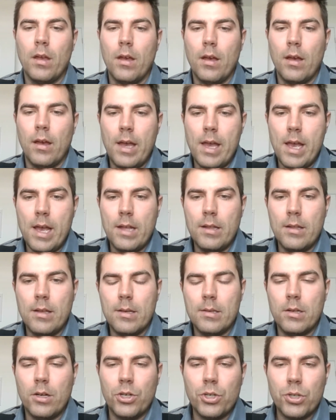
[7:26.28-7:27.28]
And I
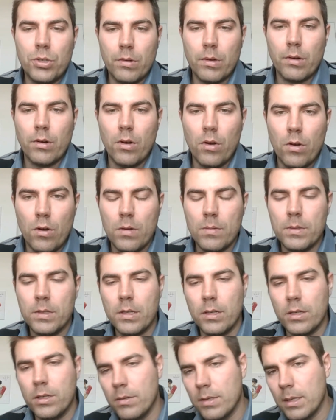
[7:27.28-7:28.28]
started showing her homes
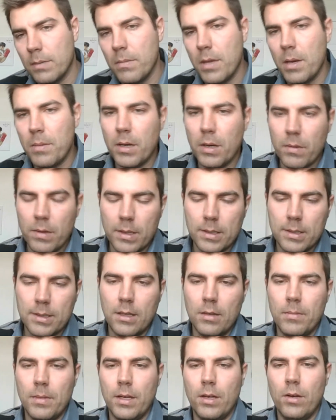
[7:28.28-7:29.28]
because she was like, maybe I want to
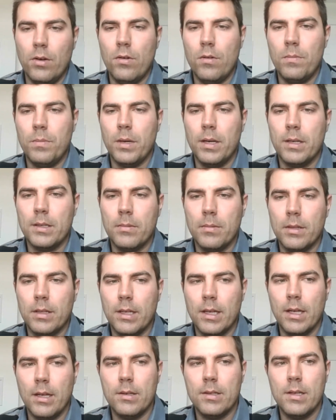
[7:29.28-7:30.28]
sell my home, buy something
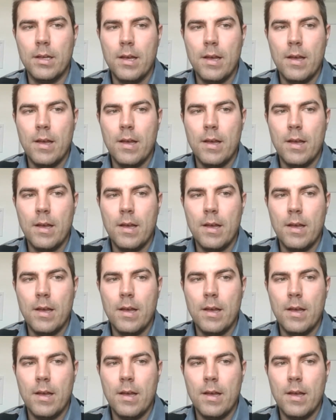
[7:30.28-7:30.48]
else.